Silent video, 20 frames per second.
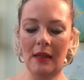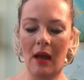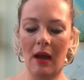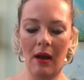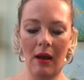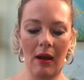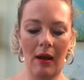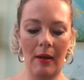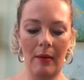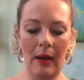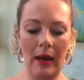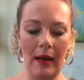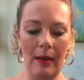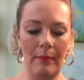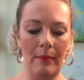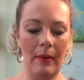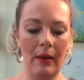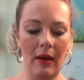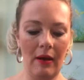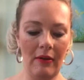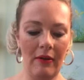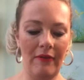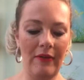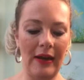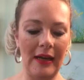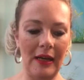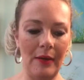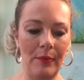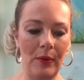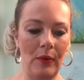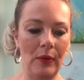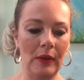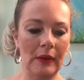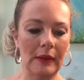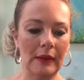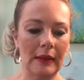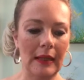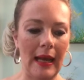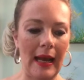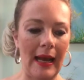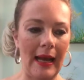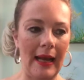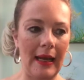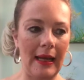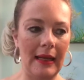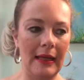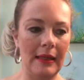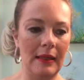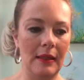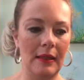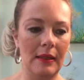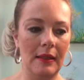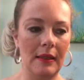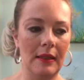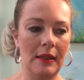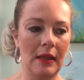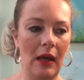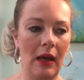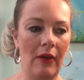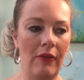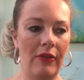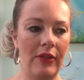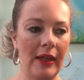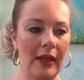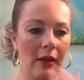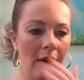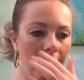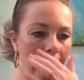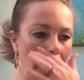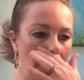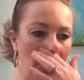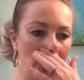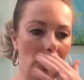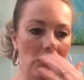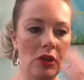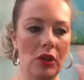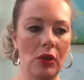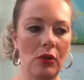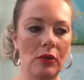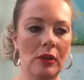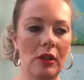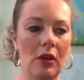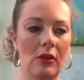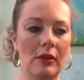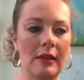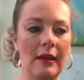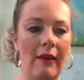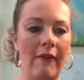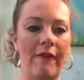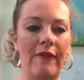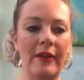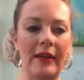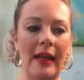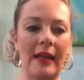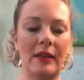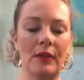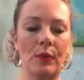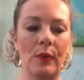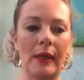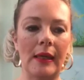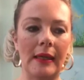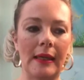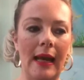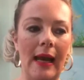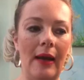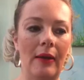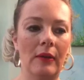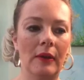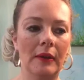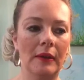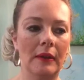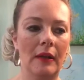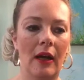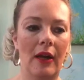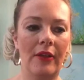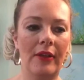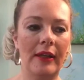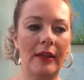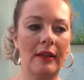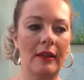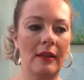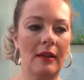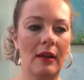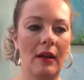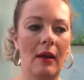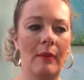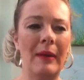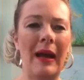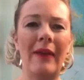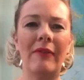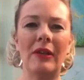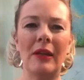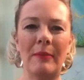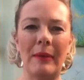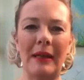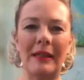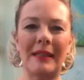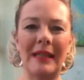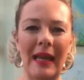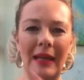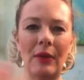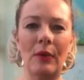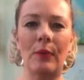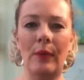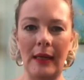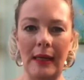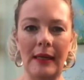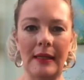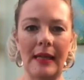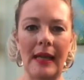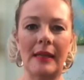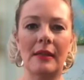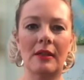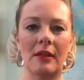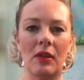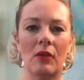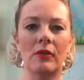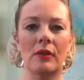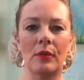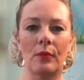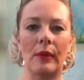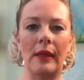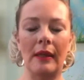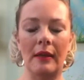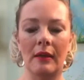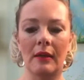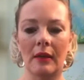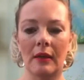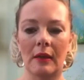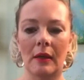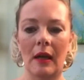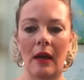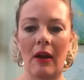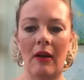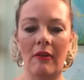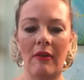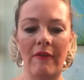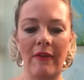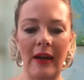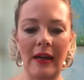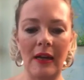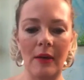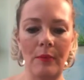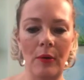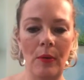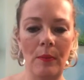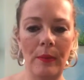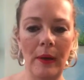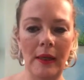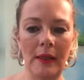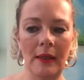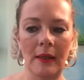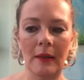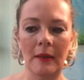are available, and I think I've only got 2 slots left for next week now. I think that I'm having about 10 a week, 10 slots a week are available, but